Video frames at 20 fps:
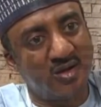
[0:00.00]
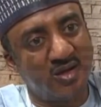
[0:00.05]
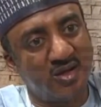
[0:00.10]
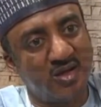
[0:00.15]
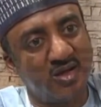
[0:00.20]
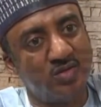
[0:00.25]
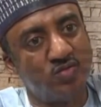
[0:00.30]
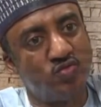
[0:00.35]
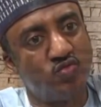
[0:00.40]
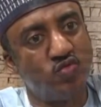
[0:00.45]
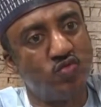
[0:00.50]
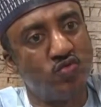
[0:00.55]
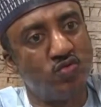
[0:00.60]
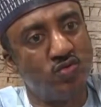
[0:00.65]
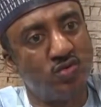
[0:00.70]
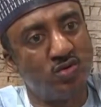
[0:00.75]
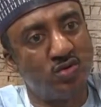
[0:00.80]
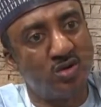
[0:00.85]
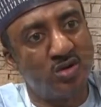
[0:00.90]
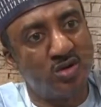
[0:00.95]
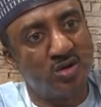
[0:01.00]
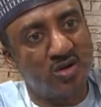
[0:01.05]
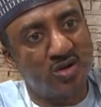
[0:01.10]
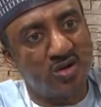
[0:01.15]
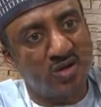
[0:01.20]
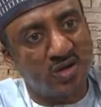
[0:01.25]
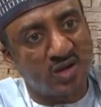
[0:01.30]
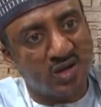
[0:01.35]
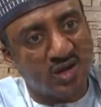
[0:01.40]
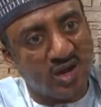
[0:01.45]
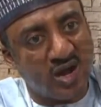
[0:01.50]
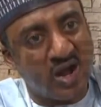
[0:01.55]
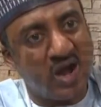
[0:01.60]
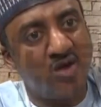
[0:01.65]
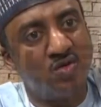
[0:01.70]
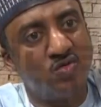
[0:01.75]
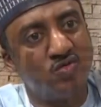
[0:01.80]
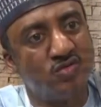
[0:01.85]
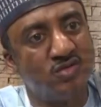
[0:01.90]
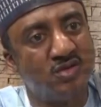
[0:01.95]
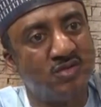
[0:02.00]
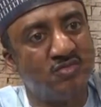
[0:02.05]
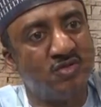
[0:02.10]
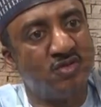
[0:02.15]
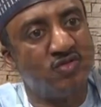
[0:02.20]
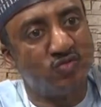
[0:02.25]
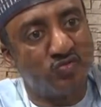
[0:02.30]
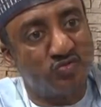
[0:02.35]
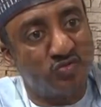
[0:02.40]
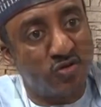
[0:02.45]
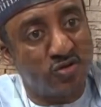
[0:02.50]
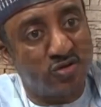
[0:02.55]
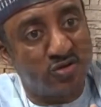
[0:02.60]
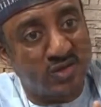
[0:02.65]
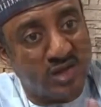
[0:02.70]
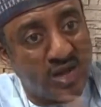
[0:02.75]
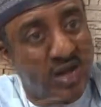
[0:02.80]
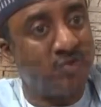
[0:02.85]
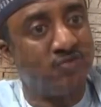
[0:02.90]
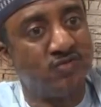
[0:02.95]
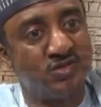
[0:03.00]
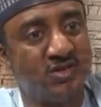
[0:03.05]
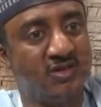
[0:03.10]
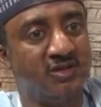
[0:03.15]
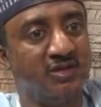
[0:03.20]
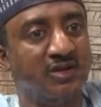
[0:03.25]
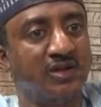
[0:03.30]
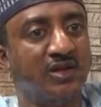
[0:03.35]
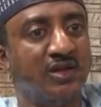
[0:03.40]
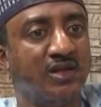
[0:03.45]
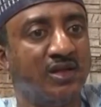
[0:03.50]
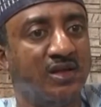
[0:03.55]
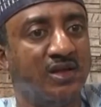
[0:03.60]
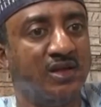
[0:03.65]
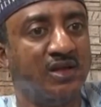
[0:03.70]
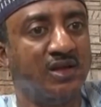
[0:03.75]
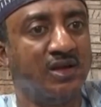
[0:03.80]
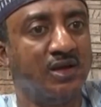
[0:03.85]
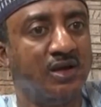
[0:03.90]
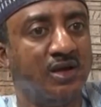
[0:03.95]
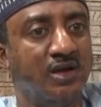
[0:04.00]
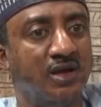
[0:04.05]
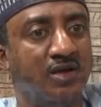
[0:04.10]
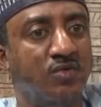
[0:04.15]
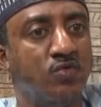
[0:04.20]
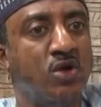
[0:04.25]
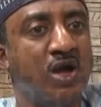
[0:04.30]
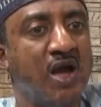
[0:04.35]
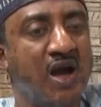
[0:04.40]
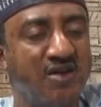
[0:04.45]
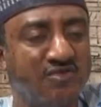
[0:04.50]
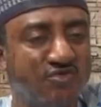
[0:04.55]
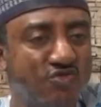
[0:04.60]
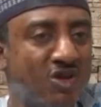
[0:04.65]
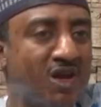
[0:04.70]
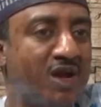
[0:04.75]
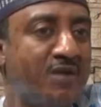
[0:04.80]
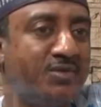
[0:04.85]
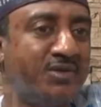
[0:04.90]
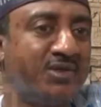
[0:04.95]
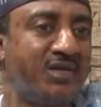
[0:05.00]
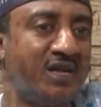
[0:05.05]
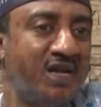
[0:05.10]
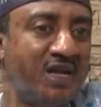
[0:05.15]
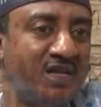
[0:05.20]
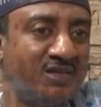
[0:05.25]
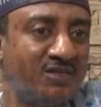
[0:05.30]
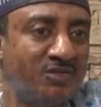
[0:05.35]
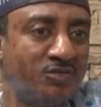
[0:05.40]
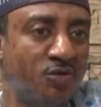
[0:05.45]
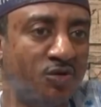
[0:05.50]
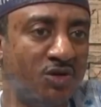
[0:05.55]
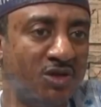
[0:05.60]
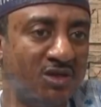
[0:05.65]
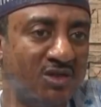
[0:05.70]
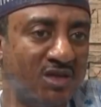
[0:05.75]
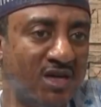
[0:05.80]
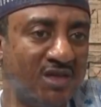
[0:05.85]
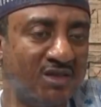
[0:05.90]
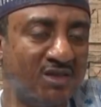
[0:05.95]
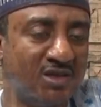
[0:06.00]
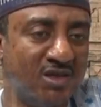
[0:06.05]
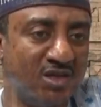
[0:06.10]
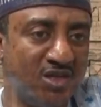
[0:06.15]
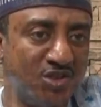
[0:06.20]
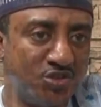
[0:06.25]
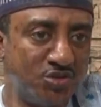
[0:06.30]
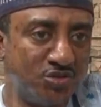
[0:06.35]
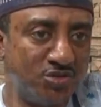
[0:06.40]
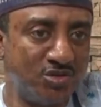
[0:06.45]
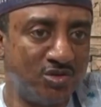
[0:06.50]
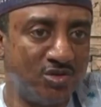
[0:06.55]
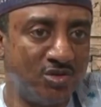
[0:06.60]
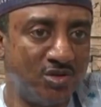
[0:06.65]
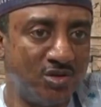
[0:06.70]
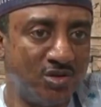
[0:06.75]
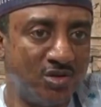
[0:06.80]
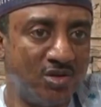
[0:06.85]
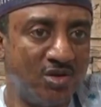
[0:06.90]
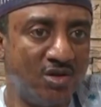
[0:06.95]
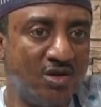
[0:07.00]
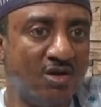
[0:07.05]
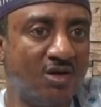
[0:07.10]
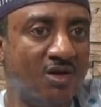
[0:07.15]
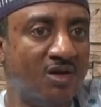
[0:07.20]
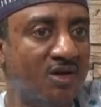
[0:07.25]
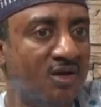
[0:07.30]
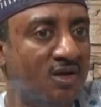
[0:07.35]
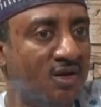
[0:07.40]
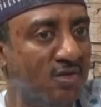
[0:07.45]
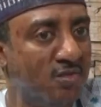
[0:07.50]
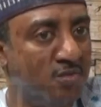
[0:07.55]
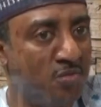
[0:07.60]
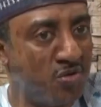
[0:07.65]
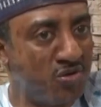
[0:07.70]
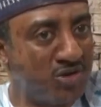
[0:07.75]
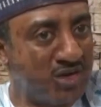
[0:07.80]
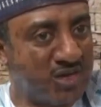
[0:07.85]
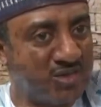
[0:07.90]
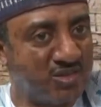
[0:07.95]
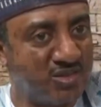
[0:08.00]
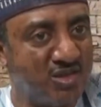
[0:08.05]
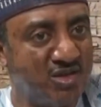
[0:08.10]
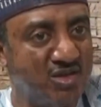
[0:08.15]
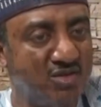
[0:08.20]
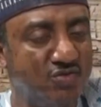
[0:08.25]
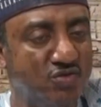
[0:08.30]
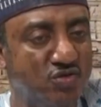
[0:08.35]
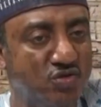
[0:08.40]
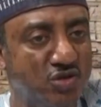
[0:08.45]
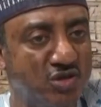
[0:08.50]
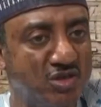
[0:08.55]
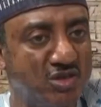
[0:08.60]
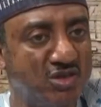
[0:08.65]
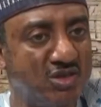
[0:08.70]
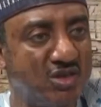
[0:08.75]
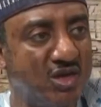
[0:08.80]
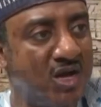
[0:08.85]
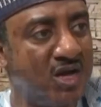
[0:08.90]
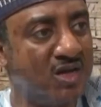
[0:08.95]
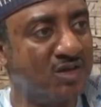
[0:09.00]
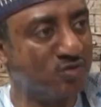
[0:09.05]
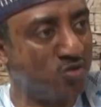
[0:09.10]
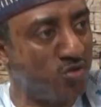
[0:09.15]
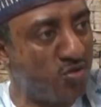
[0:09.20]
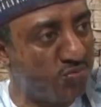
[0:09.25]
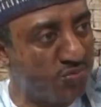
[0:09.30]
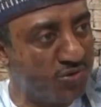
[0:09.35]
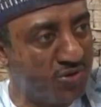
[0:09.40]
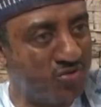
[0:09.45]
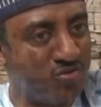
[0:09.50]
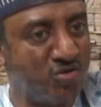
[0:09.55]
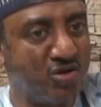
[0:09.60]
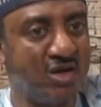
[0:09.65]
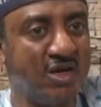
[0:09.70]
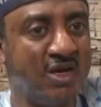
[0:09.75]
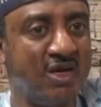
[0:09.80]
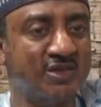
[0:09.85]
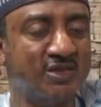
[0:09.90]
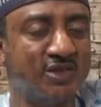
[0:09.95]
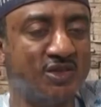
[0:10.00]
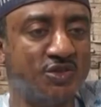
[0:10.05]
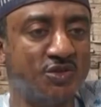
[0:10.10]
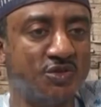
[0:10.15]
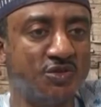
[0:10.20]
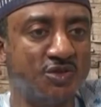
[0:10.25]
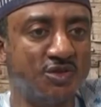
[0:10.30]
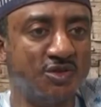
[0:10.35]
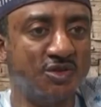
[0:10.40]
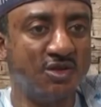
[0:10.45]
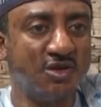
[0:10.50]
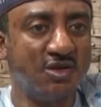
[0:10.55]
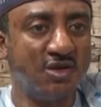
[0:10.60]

into count, vote, vote counting. We have to capitalize on it as a nation, both as individuals, as corporate organizations,